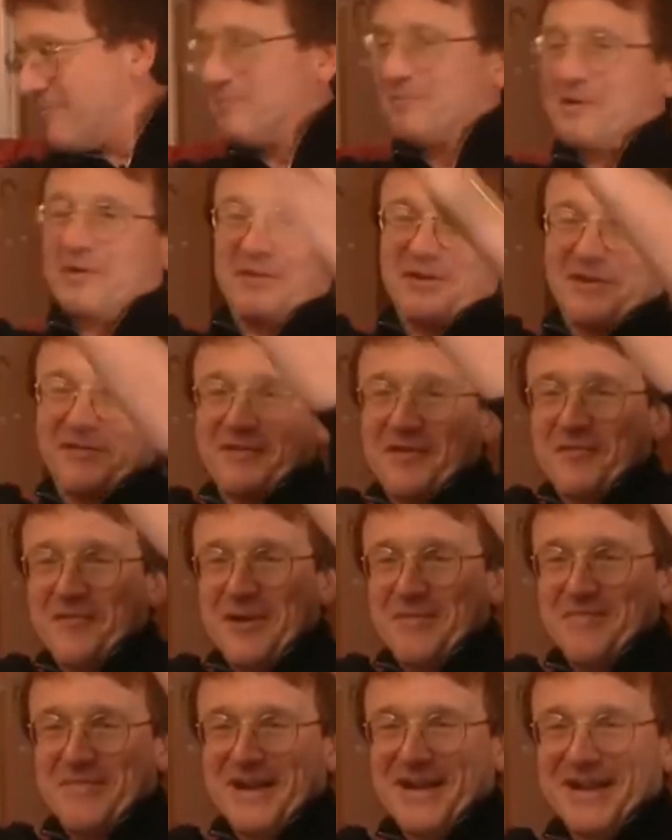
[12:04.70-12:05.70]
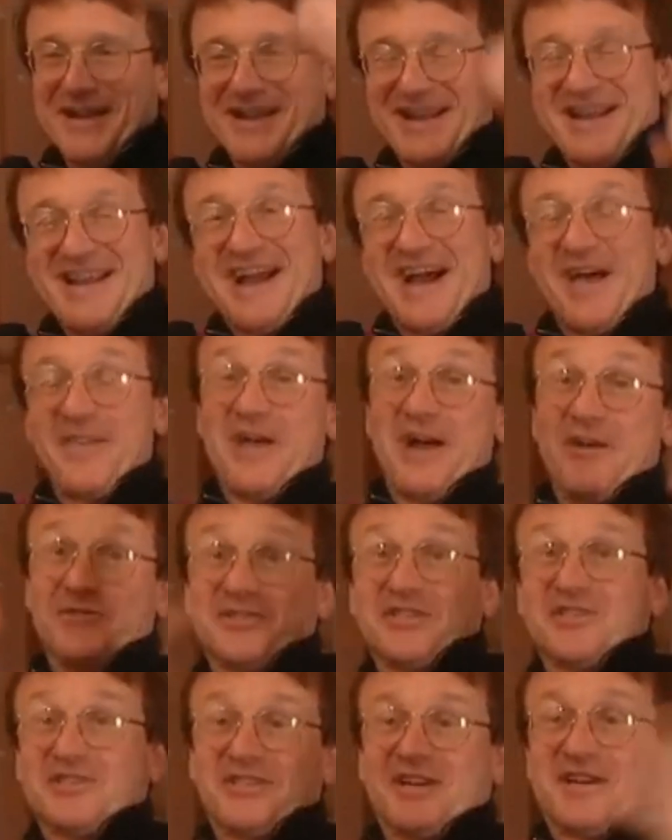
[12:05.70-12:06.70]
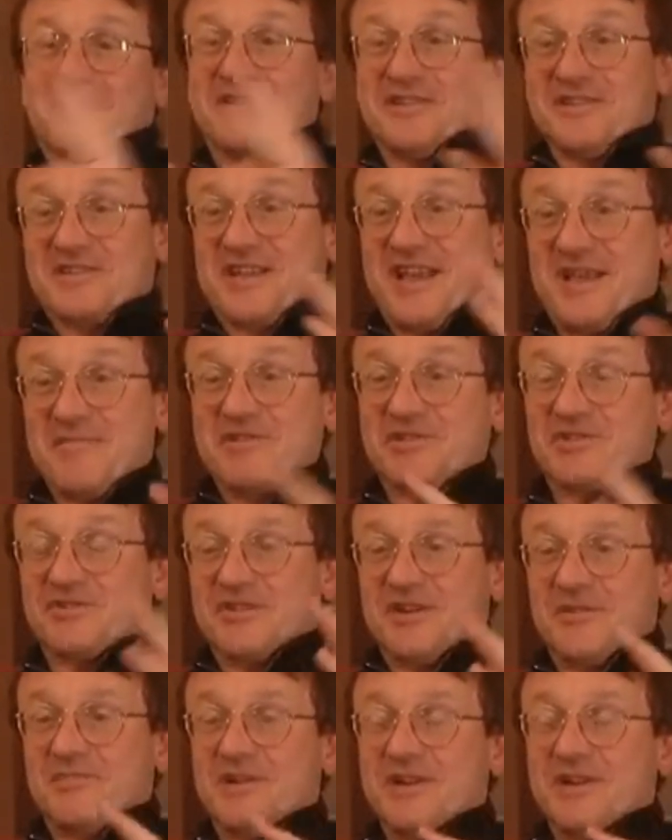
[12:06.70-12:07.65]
Boom, and off he went back again. And that was the start of this chemistry.